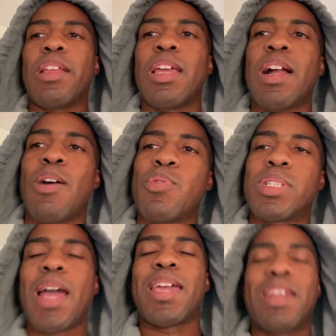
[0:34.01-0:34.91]
I think I
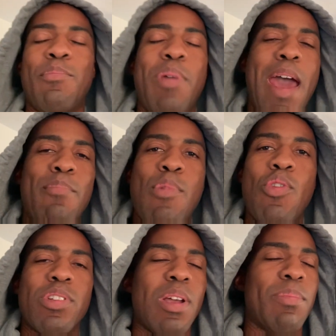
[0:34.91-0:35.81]
was like in a bad
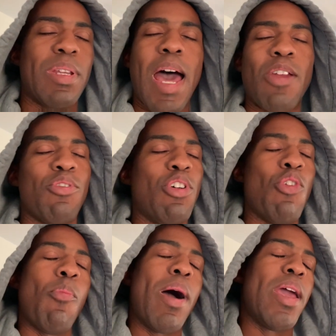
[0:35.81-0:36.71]
mood or something. I don't
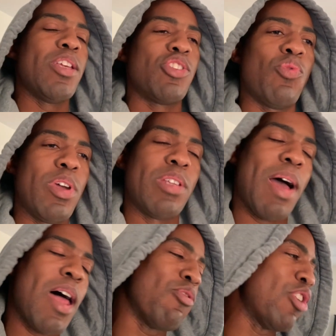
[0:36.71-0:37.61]
know what my issue is,
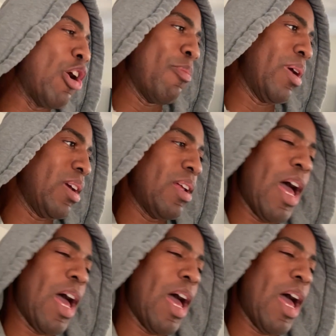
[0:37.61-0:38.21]
but I don't know, man.